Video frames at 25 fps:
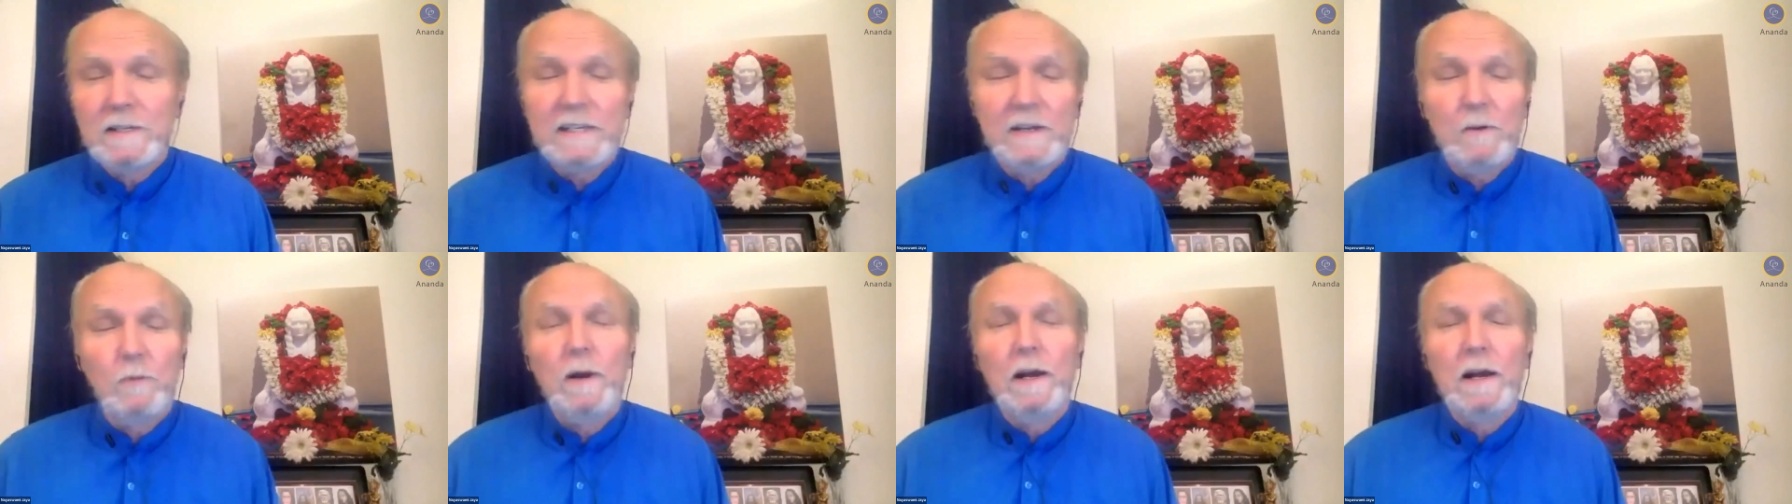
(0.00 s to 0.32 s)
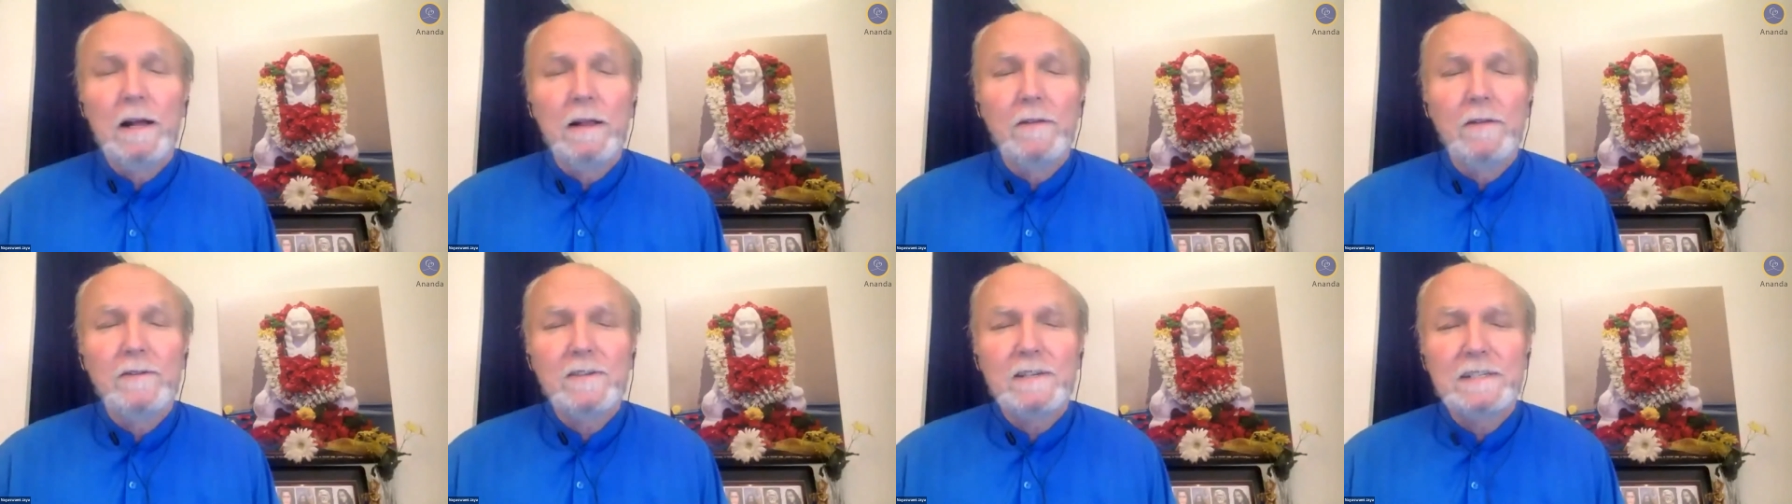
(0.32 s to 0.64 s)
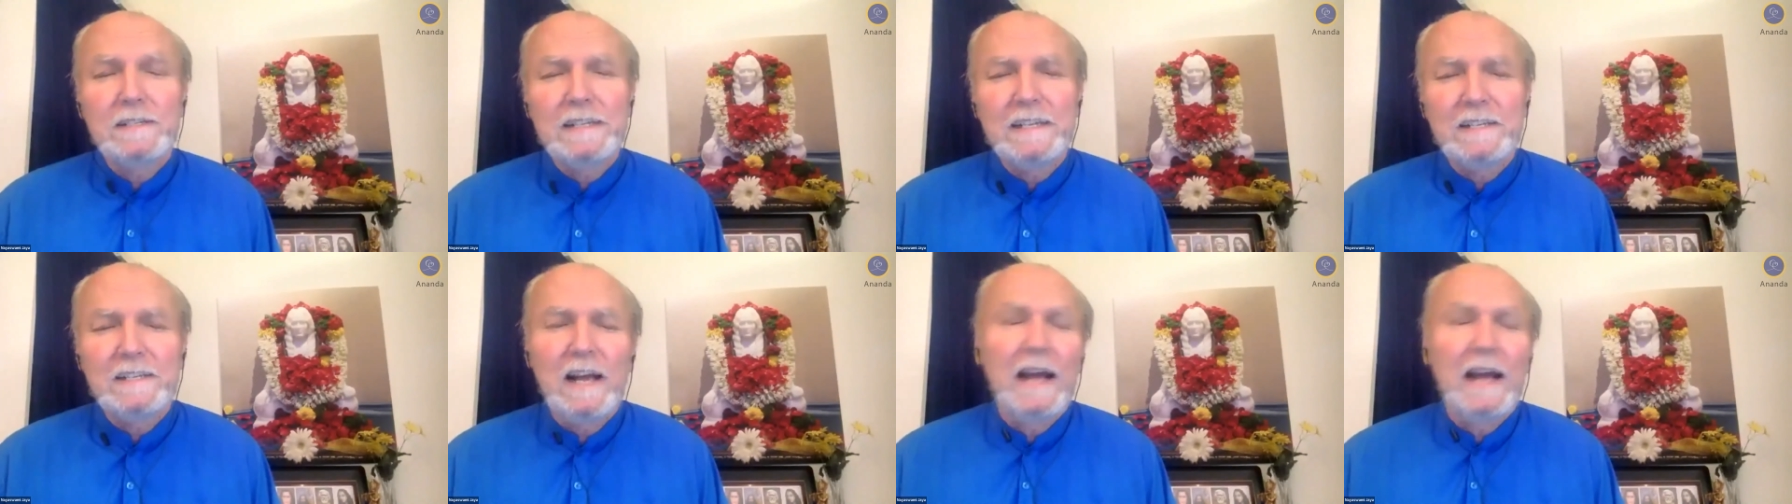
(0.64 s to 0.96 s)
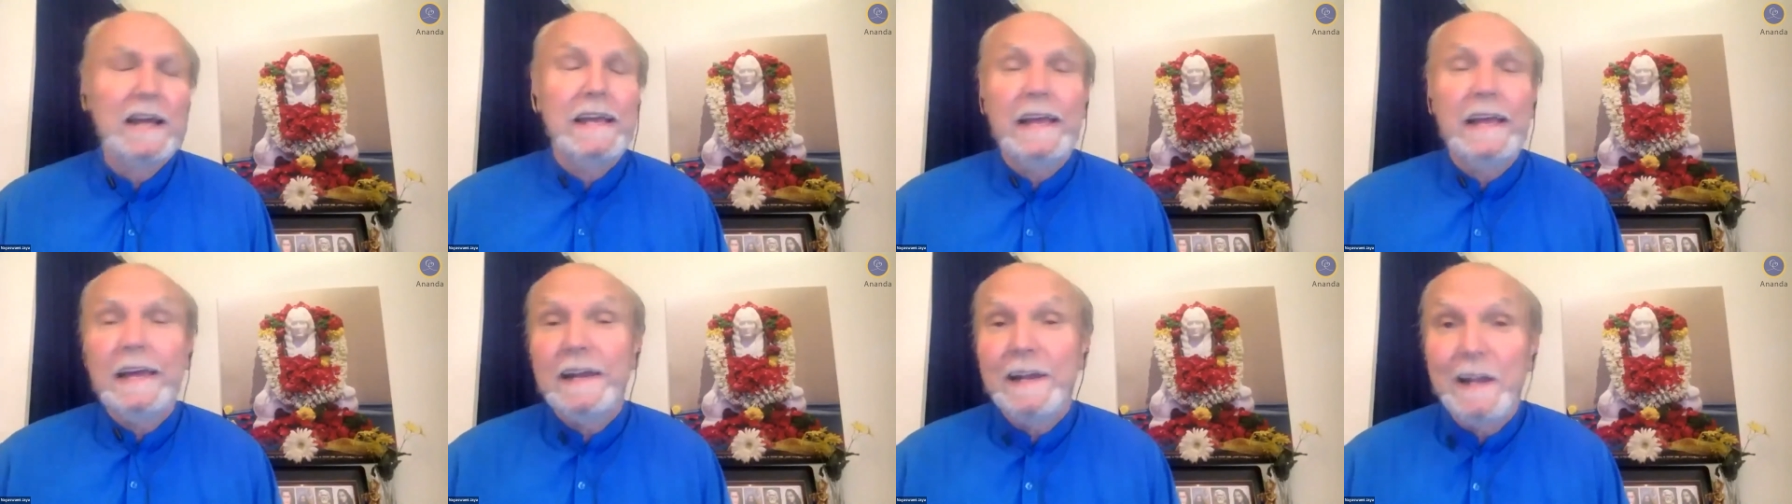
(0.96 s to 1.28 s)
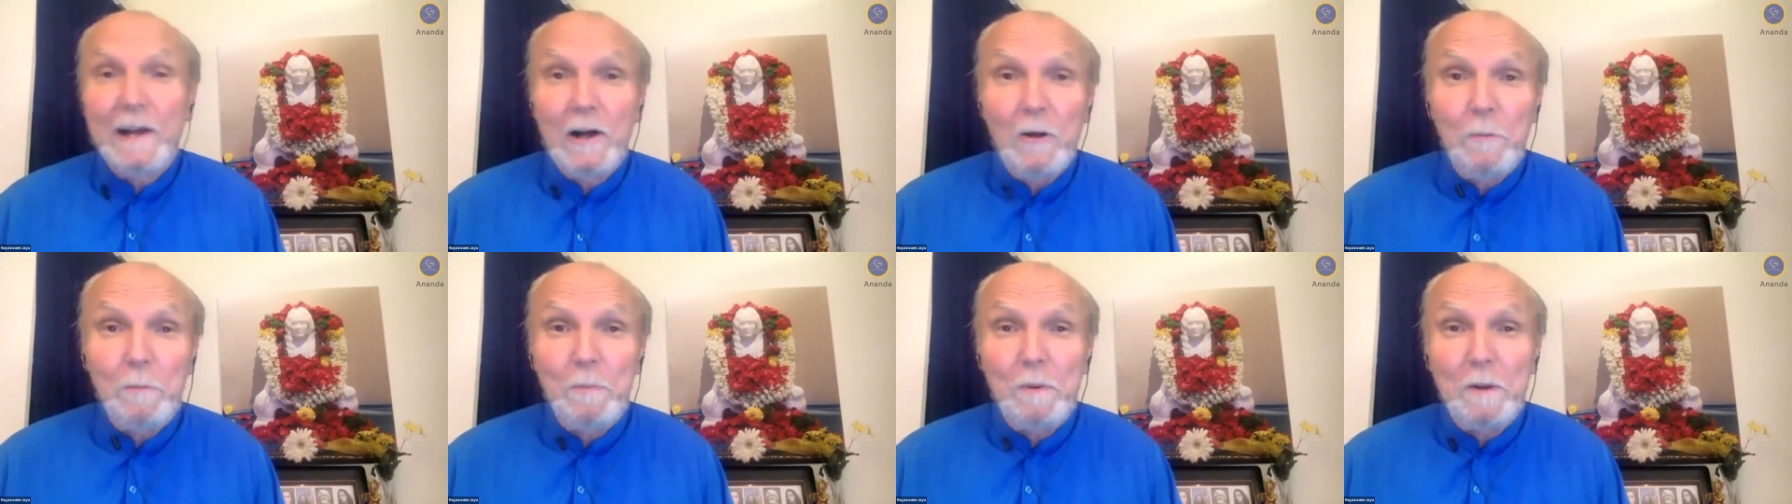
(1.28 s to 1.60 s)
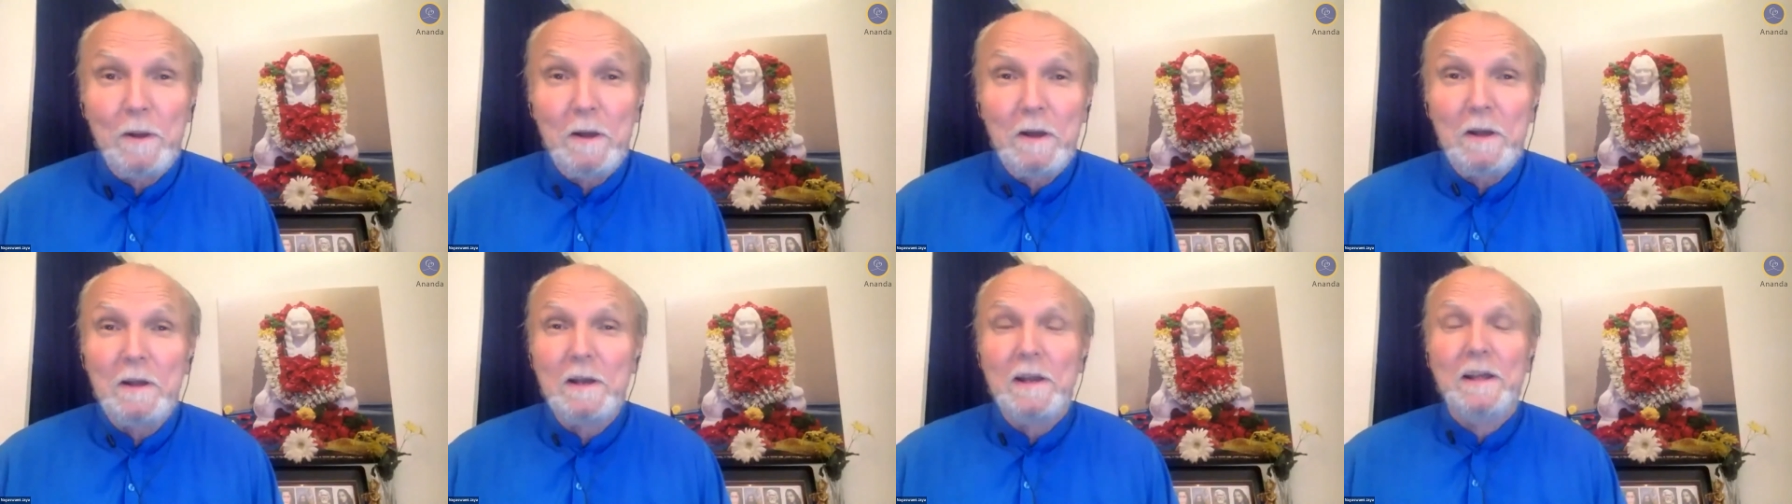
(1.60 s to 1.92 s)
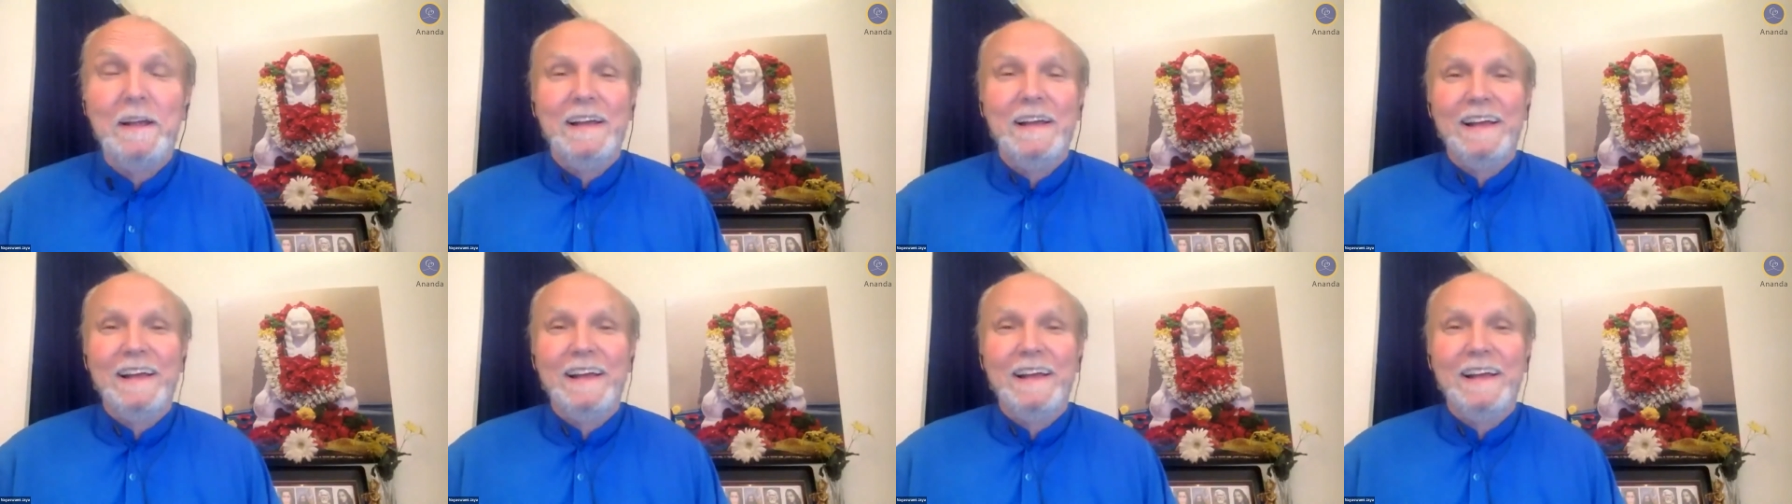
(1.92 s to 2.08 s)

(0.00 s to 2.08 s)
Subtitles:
well, since that's, I can't help it.